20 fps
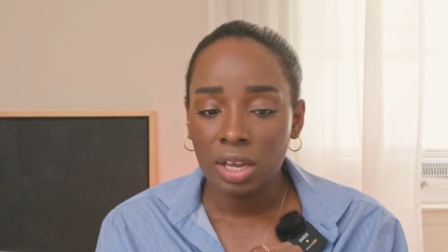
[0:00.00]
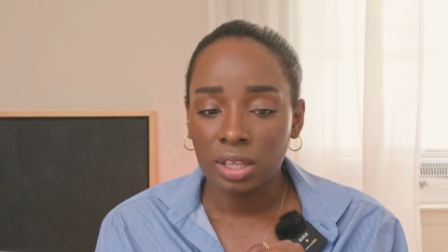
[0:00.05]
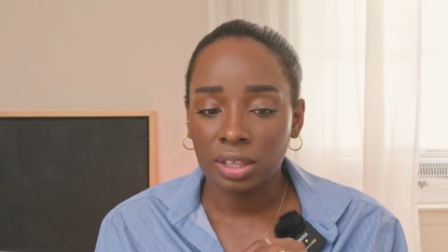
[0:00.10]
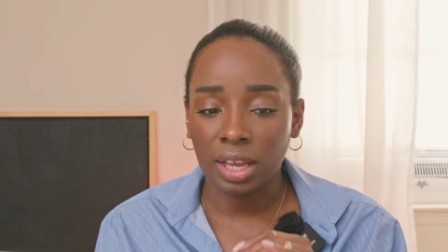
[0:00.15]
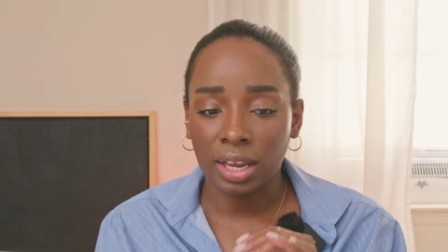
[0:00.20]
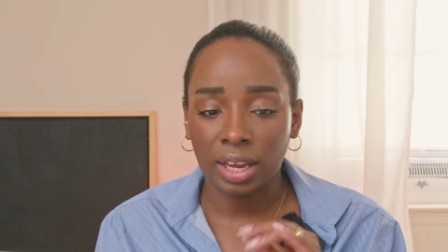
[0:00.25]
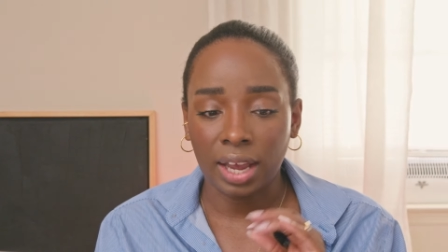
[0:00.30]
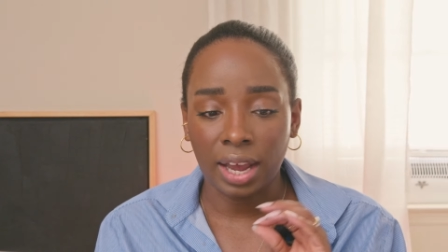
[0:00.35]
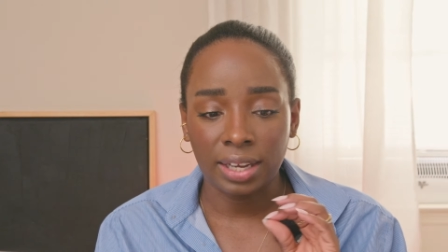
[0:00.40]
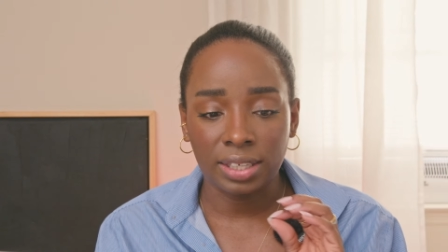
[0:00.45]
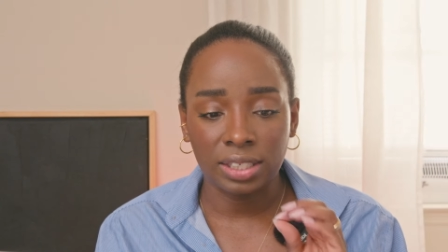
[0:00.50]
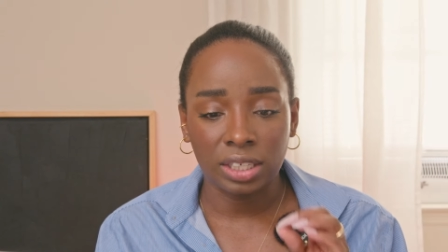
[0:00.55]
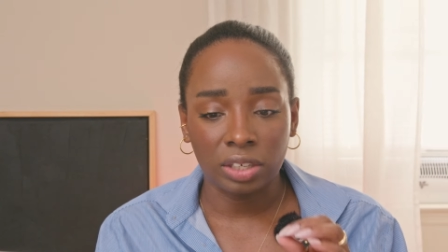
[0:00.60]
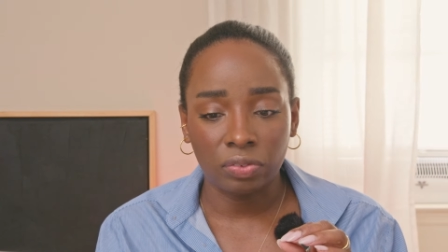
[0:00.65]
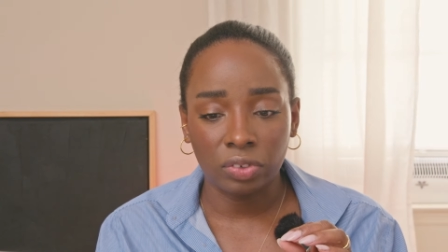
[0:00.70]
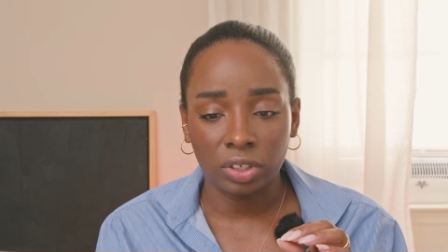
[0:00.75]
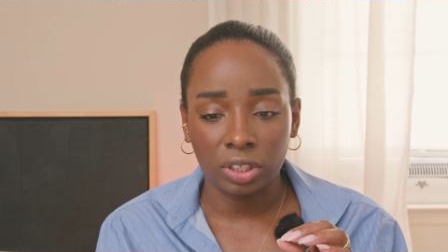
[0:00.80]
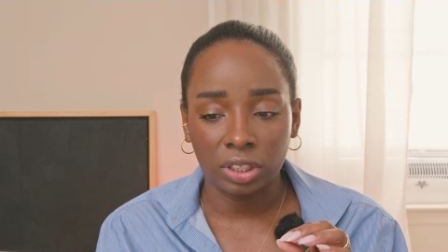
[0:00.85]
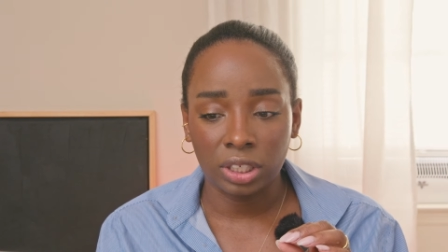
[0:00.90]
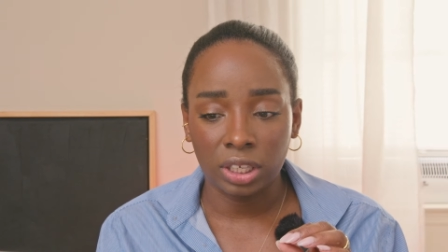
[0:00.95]
Like I
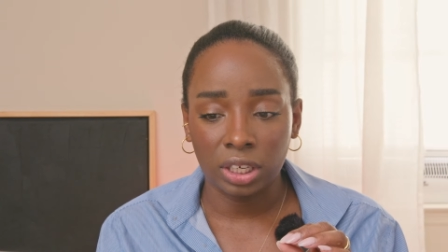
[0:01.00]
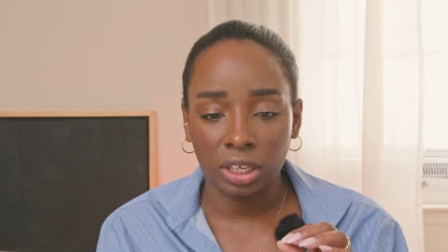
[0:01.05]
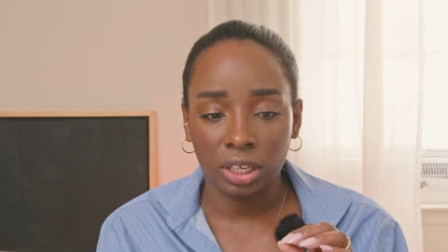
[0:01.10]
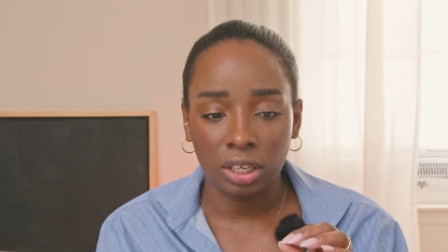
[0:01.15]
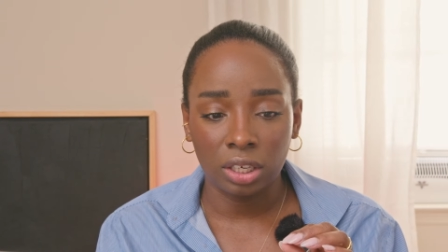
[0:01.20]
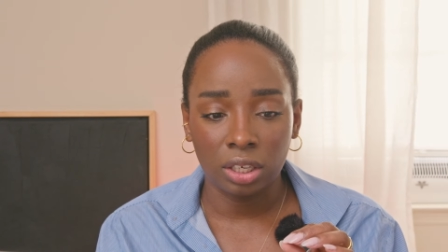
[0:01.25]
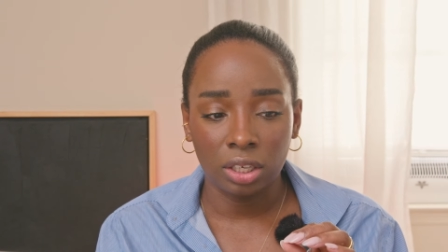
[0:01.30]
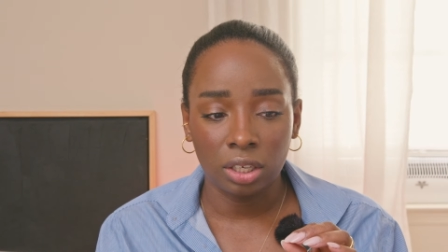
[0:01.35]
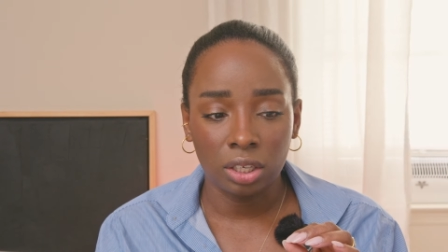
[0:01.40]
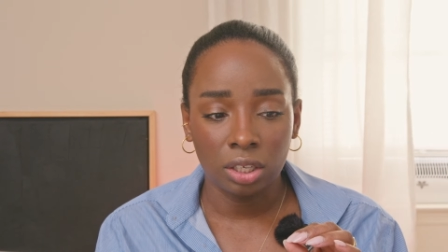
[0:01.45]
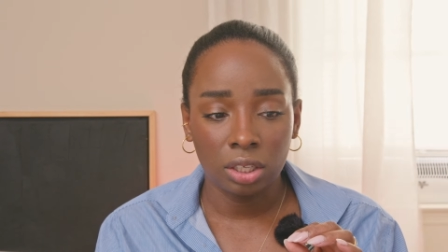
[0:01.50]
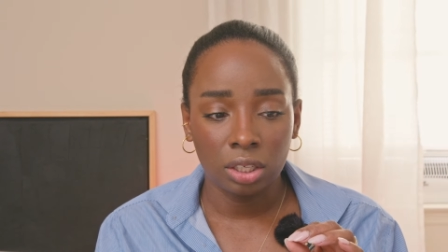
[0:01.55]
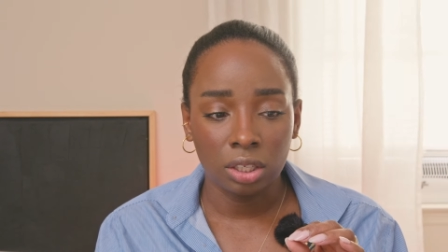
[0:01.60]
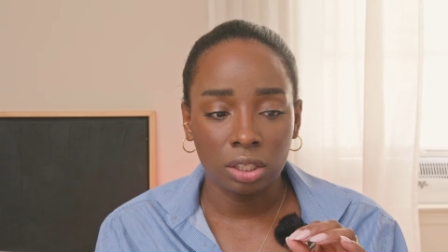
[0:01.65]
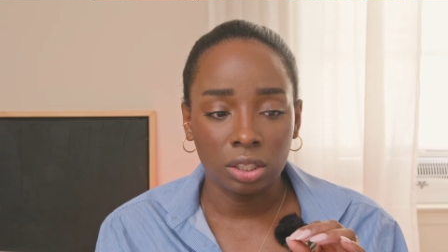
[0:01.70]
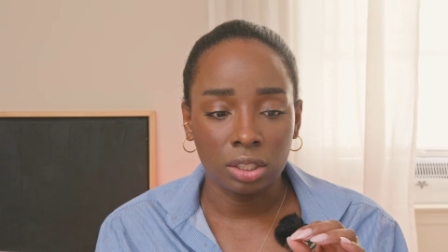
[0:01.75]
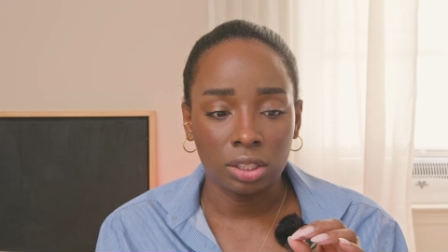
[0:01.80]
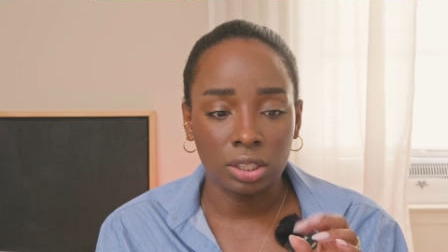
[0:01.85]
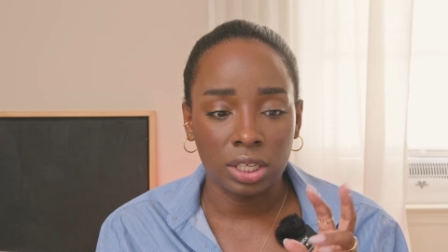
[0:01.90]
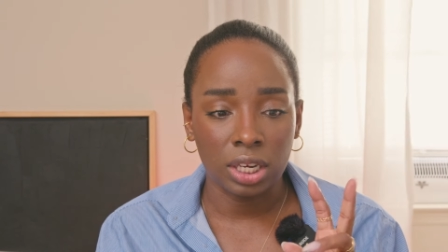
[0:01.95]
definitely
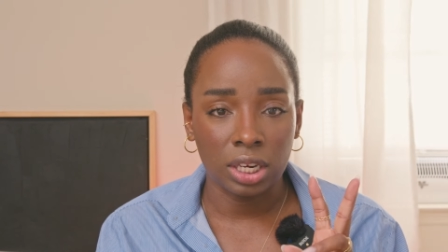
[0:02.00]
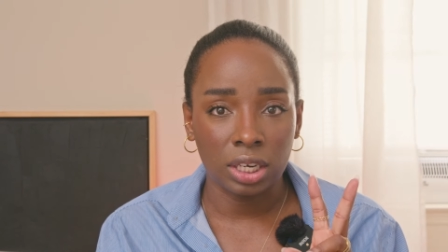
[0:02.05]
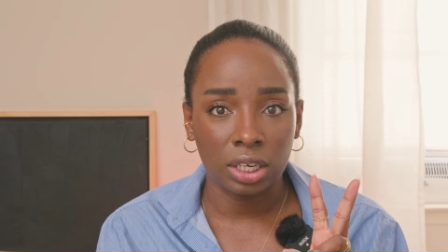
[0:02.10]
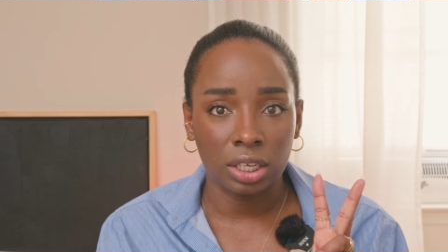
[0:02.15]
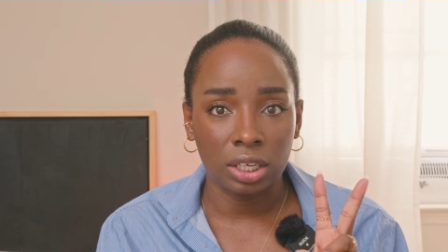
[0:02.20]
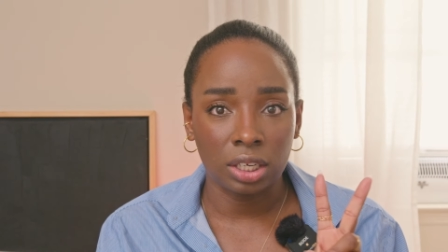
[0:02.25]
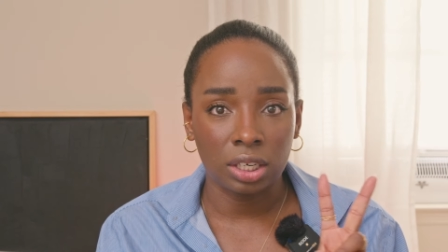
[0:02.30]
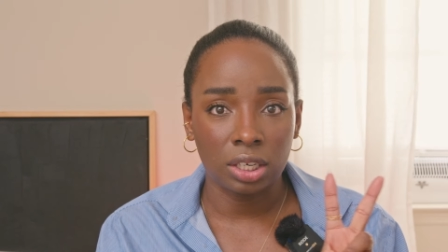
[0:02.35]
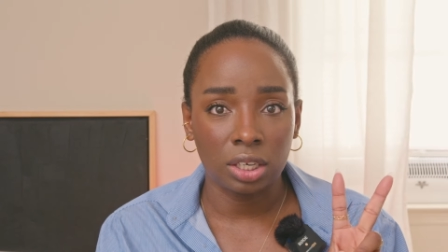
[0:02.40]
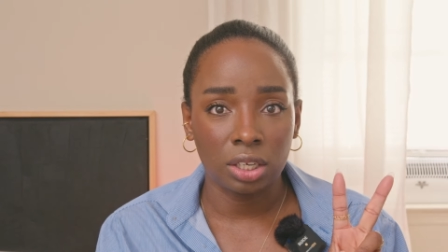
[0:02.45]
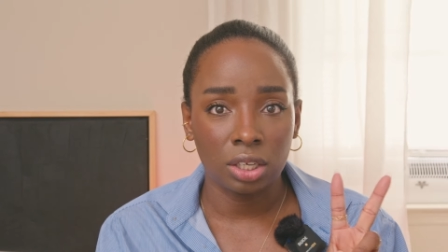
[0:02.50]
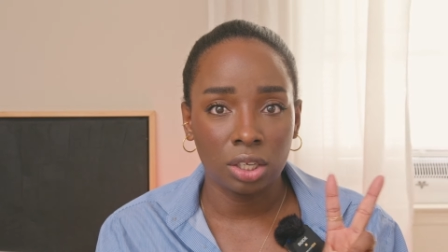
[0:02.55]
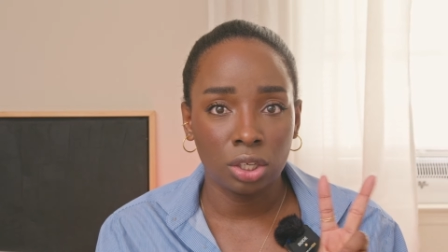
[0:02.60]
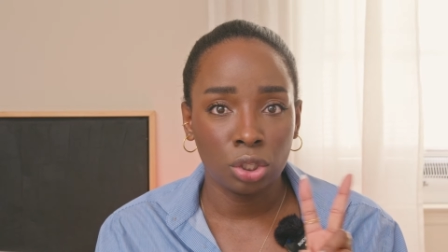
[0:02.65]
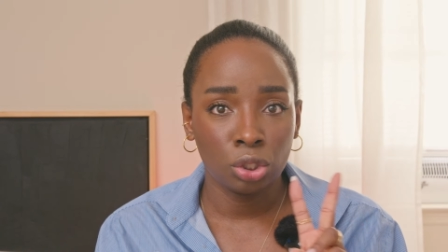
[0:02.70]
needed